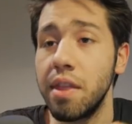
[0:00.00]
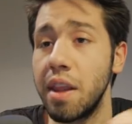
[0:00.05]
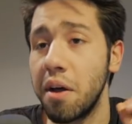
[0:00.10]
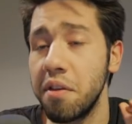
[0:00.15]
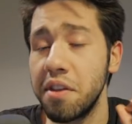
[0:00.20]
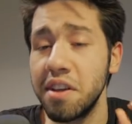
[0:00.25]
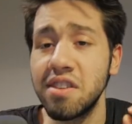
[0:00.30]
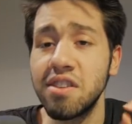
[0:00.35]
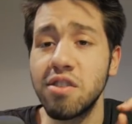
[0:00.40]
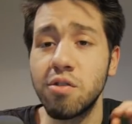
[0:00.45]
Now,
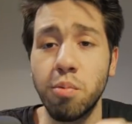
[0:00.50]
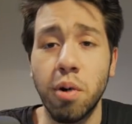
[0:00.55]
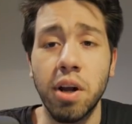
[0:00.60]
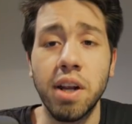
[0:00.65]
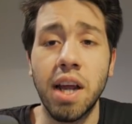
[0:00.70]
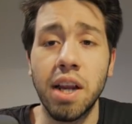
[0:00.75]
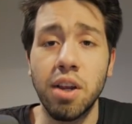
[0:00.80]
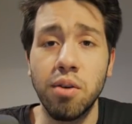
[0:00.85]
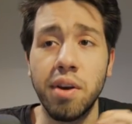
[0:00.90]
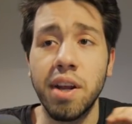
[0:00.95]
this is
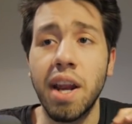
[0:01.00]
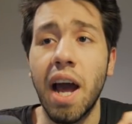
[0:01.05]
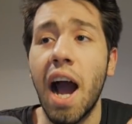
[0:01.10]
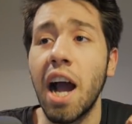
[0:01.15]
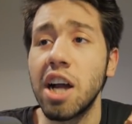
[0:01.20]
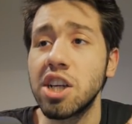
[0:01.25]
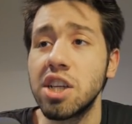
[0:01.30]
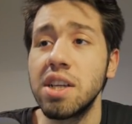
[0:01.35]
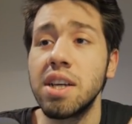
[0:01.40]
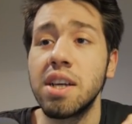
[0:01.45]
one that you can
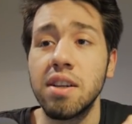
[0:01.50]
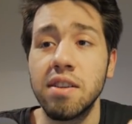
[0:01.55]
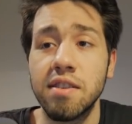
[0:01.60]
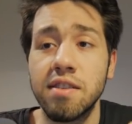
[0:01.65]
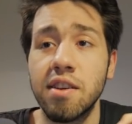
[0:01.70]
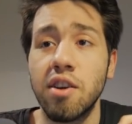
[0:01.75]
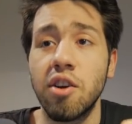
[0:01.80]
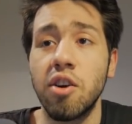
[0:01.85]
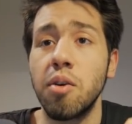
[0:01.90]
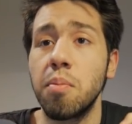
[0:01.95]
actually
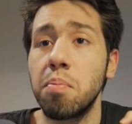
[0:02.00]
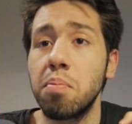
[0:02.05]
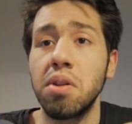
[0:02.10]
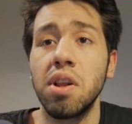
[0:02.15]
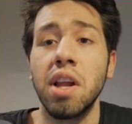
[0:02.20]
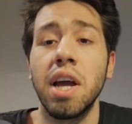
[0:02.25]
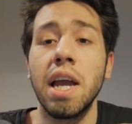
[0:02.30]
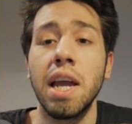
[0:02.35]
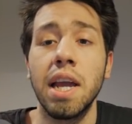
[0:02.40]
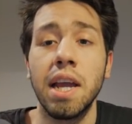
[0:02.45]
consider
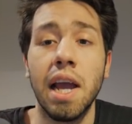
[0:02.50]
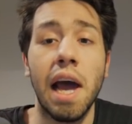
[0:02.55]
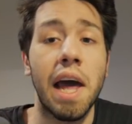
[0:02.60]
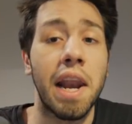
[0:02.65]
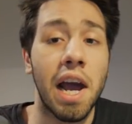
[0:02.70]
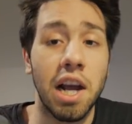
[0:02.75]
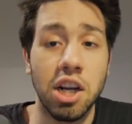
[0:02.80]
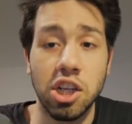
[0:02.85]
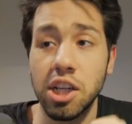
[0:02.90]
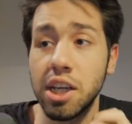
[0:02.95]
playing
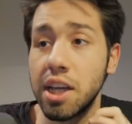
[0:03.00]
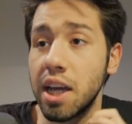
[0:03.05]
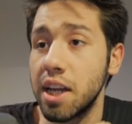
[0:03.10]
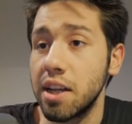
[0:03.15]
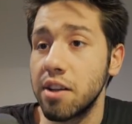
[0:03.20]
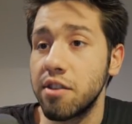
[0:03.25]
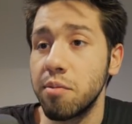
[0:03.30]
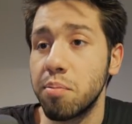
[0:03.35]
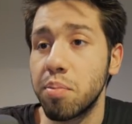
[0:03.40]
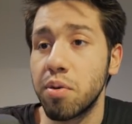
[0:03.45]
and actually
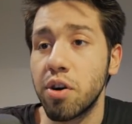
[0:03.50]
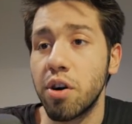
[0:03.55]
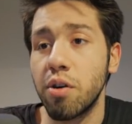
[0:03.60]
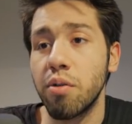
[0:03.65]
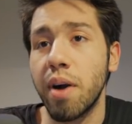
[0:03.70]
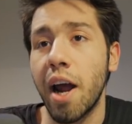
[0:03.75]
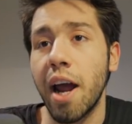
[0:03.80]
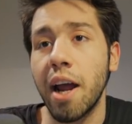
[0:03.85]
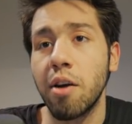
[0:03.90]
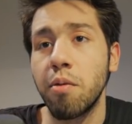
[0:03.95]
getting to pro
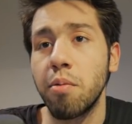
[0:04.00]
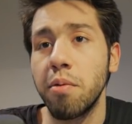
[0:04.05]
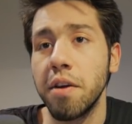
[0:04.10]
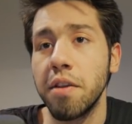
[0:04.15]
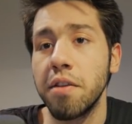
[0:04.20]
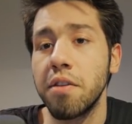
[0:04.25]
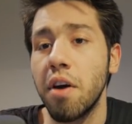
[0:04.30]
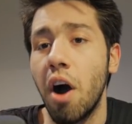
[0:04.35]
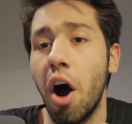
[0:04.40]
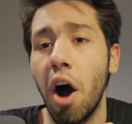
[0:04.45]
rank
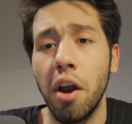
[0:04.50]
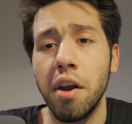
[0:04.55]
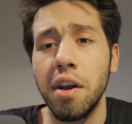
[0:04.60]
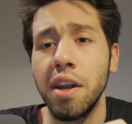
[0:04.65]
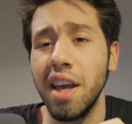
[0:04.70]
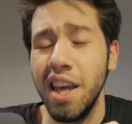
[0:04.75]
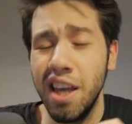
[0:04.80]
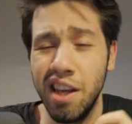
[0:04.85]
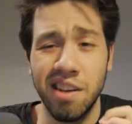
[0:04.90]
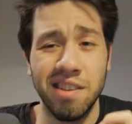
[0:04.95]
with
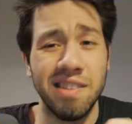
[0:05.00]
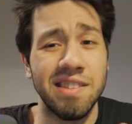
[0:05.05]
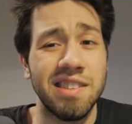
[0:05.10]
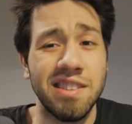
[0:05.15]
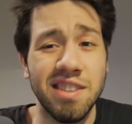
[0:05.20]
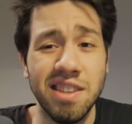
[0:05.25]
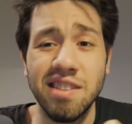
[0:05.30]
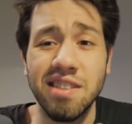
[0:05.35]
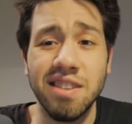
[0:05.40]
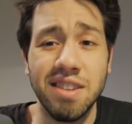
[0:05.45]
on a
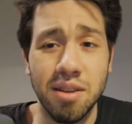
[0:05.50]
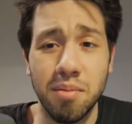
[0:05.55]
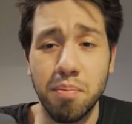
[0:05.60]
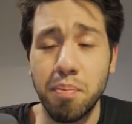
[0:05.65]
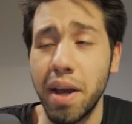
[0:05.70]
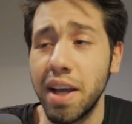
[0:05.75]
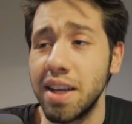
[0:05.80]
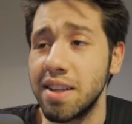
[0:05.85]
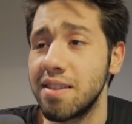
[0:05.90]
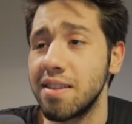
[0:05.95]
consistent
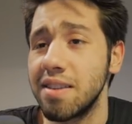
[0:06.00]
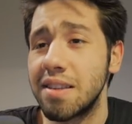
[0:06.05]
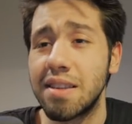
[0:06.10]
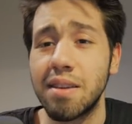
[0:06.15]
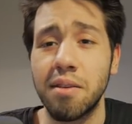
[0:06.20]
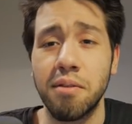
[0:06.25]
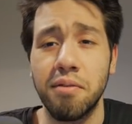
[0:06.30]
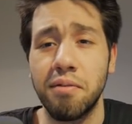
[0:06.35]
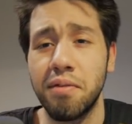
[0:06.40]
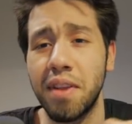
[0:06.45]

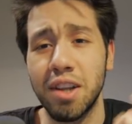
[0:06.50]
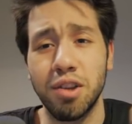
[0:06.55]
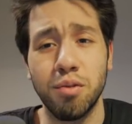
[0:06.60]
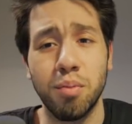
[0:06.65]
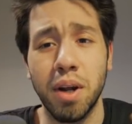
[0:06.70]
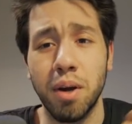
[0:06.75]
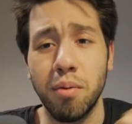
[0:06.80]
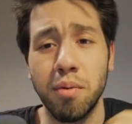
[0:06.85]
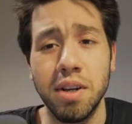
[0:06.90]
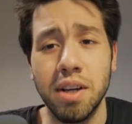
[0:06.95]
basis, if that's
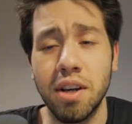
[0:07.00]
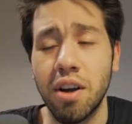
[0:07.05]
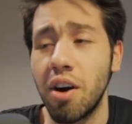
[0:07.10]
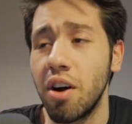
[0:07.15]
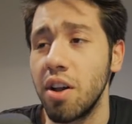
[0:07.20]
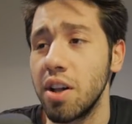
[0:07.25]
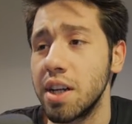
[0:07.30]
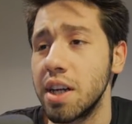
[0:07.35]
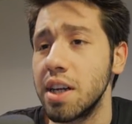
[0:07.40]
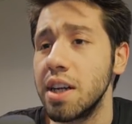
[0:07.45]
what I want to
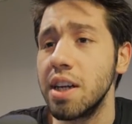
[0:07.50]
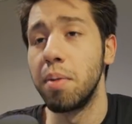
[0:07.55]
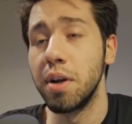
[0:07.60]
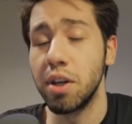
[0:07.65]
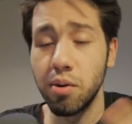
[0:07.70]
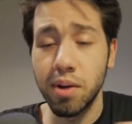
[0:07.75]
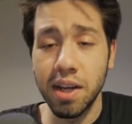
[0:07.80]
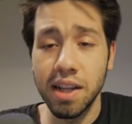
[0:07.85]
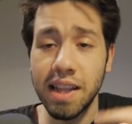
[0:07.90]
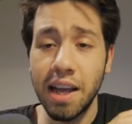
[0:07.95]
call it.
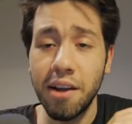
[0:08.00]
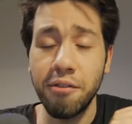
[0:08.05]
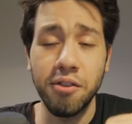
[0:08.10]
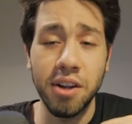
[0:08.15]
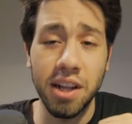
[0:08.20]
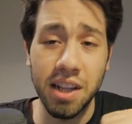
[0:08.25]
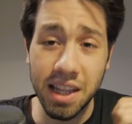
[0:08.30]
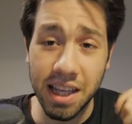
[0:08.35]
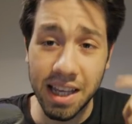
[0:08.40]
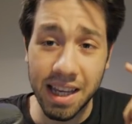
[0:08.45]
But you can
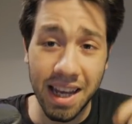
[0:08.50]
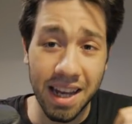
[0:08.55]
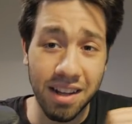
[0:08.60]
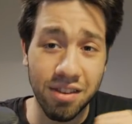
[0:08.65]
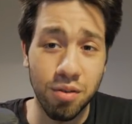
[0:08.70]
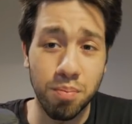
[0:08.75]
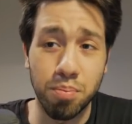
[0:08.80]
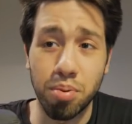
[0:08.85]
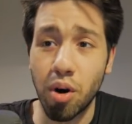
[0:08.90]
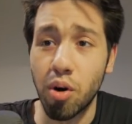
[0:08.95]
definitely
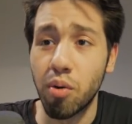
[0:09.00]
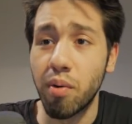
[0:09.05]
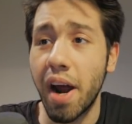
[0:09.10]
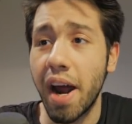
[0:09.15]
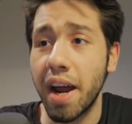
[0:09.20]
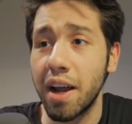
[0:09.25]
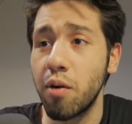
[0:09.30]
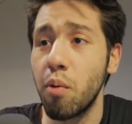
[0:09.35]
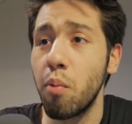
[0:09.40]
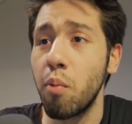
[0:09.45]
get to pro
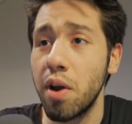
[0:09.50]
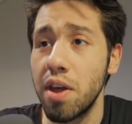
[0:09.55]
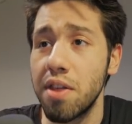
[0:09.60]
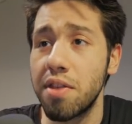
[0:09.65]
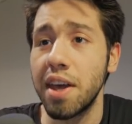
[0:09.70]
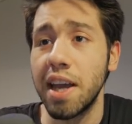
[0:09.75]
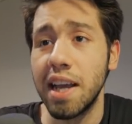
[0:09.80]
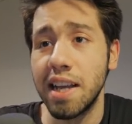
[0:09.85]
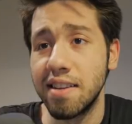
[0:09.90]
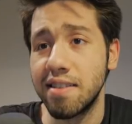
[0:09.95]
rank
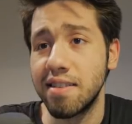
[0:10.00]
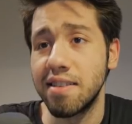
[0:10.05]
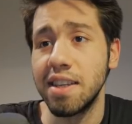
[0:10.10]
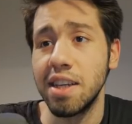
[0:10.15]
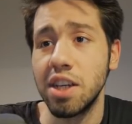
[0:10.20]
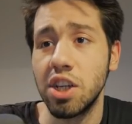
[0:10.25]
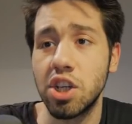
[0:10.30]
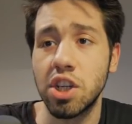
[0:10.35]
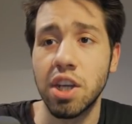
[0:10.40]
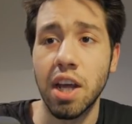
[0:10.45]
with a
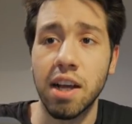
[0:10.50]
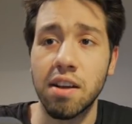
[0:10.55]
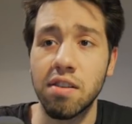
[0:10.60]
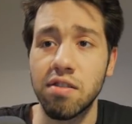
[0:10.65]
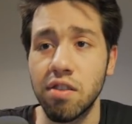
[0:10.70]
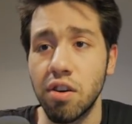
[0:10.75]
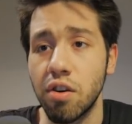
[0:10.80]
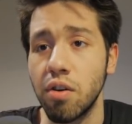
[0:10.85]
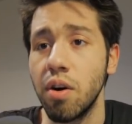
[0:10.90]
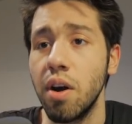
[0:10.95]
siege deck,
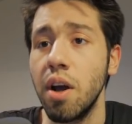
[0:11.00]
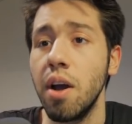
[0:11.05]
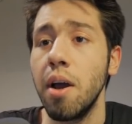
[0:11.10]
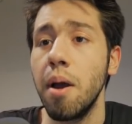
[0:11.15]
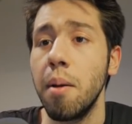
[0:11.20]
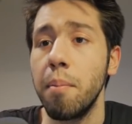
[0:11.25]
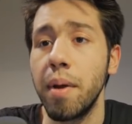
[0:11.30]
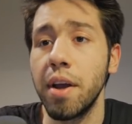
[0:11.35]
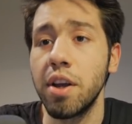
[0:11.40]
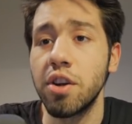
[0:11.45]
so
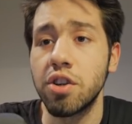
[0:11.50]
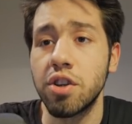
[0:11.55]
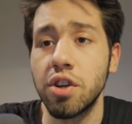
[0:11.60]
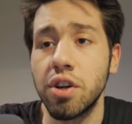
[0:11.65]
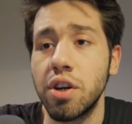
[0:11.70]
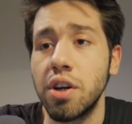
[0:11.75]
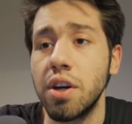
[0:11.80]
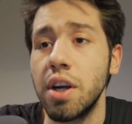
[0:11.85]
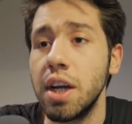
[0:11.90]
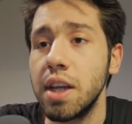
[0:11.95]
make
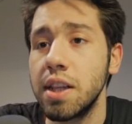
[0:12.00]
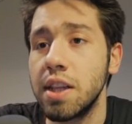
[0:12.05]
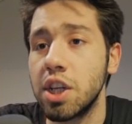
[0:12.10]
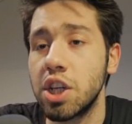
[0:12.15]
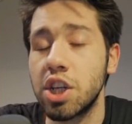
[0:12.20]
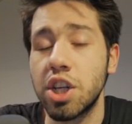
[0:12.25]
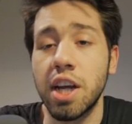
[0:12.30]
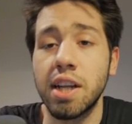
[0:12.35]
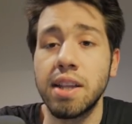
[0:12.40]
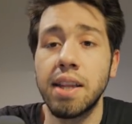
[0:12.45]
sure to
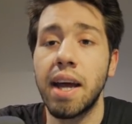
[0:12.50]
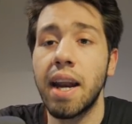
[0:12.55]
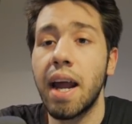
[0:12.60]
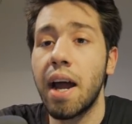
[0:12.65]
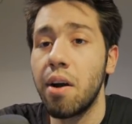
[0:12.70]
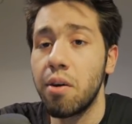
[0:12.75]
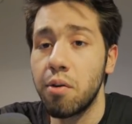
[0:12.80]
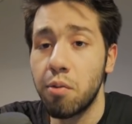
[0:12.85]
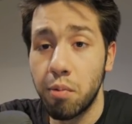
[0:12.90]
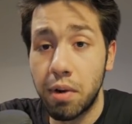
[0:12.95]
check that
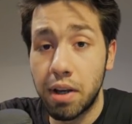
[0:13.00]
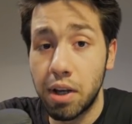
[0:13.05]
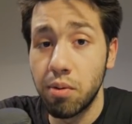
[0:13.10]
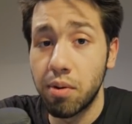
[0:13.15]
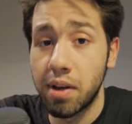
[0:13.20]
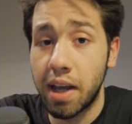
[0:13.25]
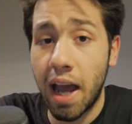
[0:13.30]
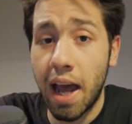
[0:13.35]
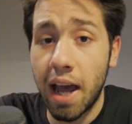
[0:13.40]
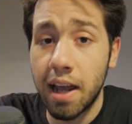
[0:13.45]
out when
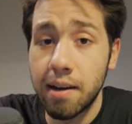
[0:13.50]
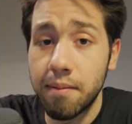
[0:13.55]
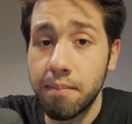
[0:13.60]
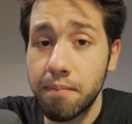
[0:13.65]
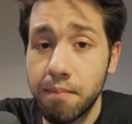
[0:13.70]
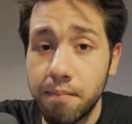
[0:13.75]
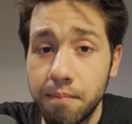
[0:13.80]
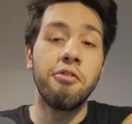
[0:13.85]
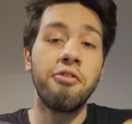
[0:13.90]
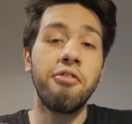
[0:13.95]
you can.
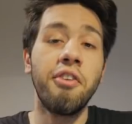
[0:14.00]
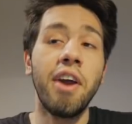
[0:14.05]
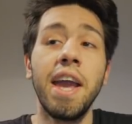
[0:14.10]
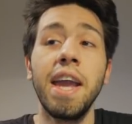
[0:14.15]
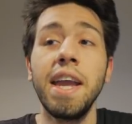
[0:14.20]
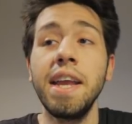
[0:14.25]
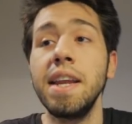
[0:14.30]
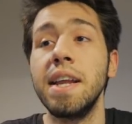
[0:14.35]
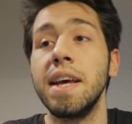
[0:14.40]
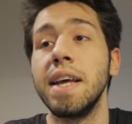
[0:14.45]

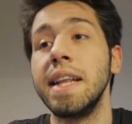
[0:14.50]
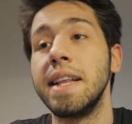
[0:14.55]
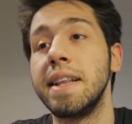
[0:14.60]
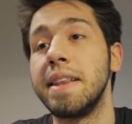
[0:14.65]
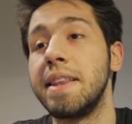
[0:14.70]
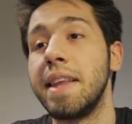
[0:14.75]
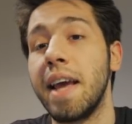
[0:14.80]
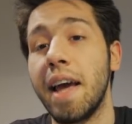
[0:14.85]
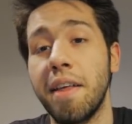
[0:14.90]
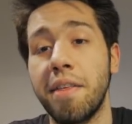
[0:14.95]
Feign
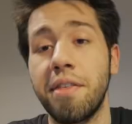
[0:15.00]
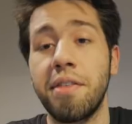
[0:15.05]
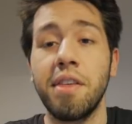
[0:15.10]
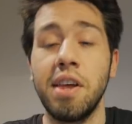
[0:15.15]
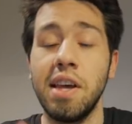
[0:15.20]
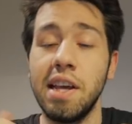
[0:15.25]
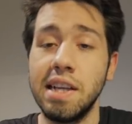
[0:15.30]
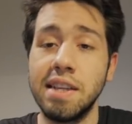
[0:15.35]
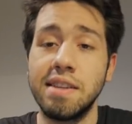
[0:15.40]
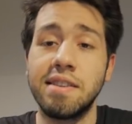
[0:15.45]

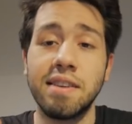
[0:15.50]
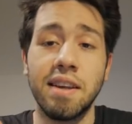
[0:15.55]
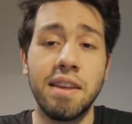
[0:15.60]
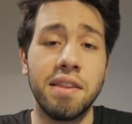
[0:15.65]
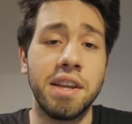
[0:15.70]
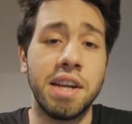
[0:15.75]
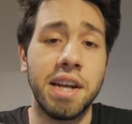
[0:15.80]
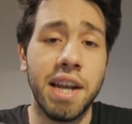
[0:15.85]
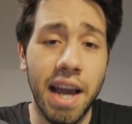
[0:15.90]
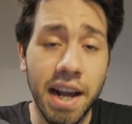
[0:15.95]
Death is
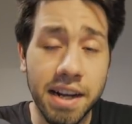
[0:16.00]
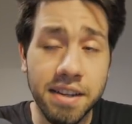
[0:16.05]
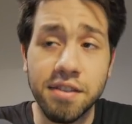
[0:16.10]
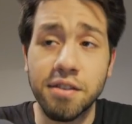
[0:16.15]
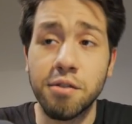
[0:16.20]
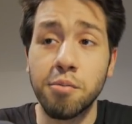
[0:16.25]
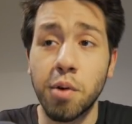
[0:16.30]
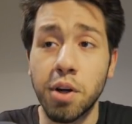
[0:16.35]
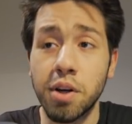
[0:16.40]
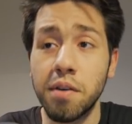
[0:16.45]
the
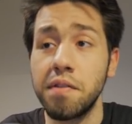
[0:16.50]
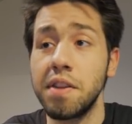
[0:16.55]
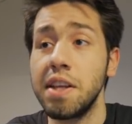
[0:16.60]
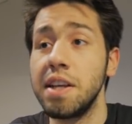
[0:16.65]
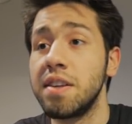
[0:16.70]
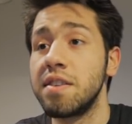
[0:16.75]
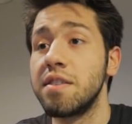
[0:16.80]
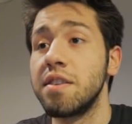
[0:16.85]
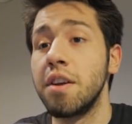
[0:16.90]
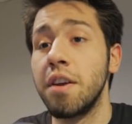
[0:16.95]
next one of
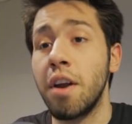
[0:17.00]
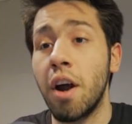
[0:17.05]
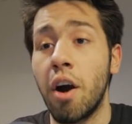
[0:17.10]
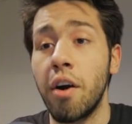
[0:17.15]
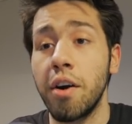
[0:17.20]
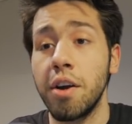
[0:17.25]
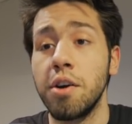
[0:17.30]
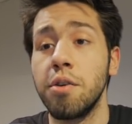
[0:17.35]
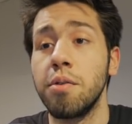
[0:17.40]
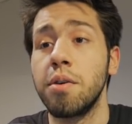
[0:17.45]
these
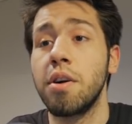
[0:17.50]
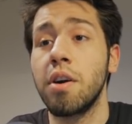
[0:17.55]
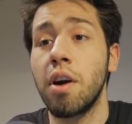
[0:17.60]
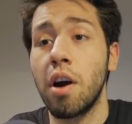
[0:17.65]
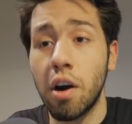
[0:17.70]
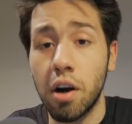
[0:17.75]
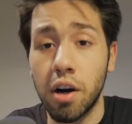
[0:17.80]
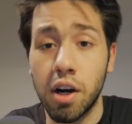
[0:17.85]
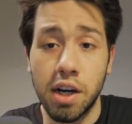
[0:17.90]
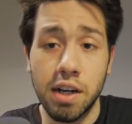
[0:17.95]
scenario
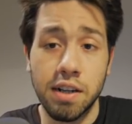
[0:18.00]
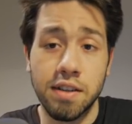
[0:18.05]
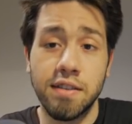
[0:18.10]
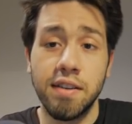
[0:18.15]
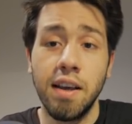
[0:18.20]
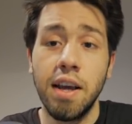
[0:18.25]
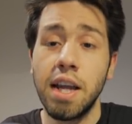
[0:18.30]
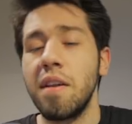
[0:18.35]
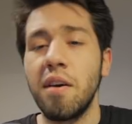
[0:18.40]
cards.